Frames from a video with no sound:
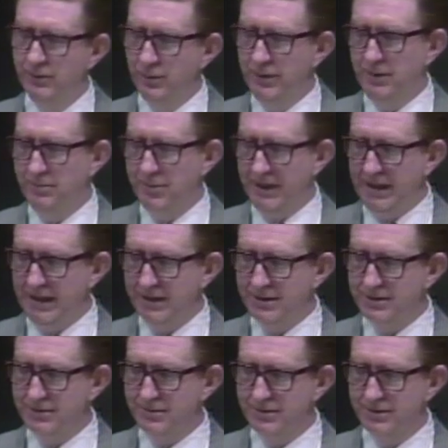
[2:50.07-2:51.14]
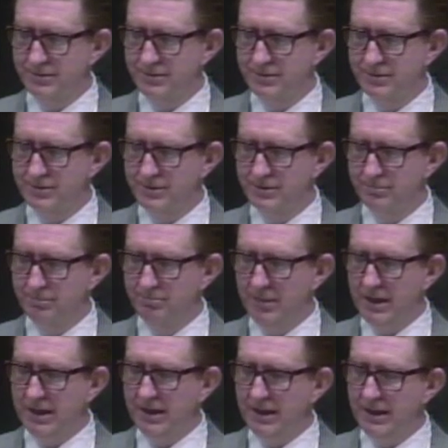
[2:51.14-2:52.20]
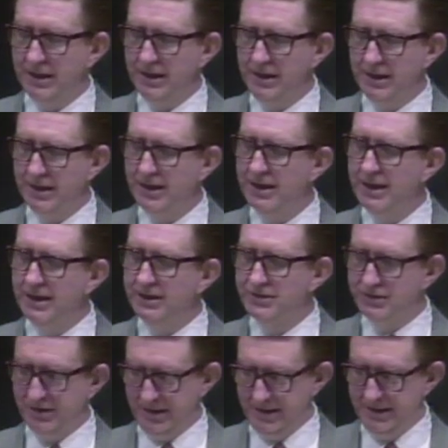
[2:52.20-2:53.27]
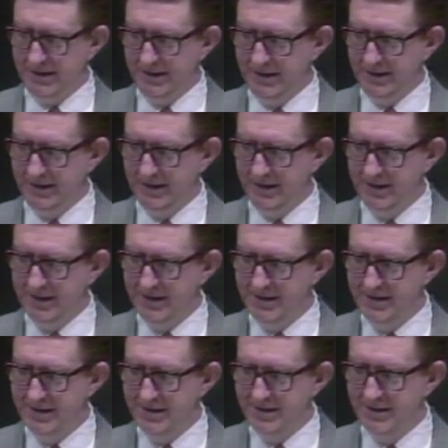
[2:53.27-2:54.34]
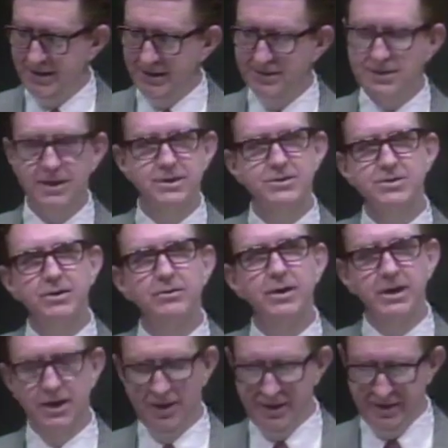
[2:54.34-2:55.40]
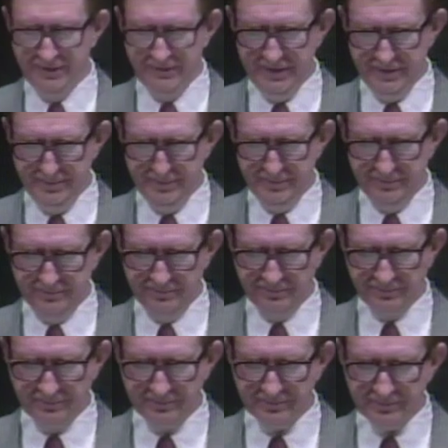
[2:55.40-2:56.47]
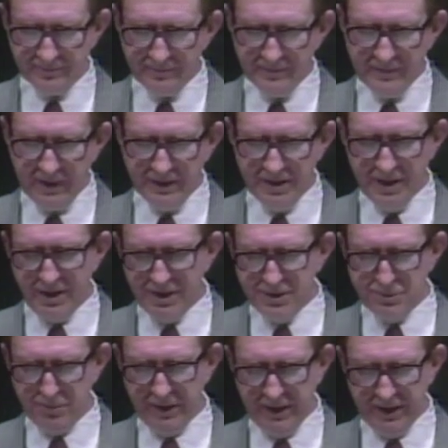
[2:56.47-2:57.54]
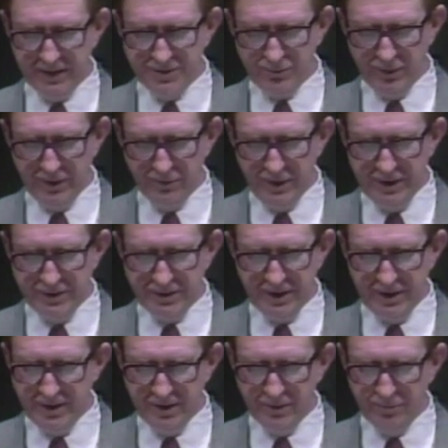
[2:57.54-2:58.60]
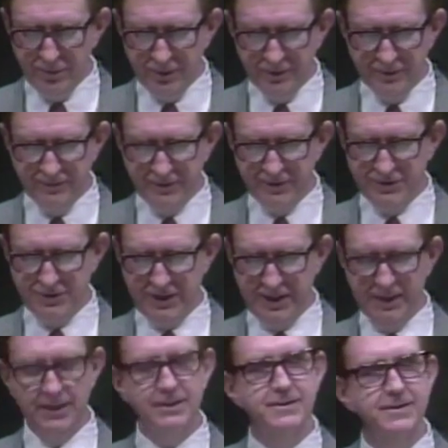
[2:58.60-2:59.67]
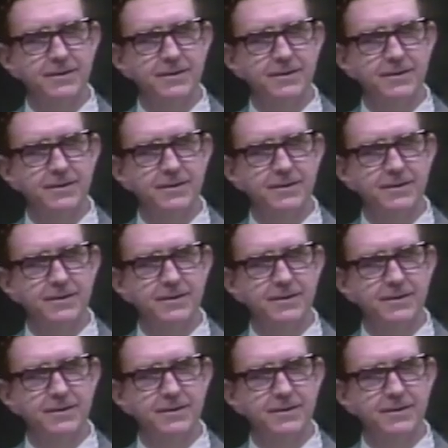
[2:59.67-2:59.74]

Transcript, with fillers: we pass by hastily and take so little of them. Days pass when we see no beautiful sight,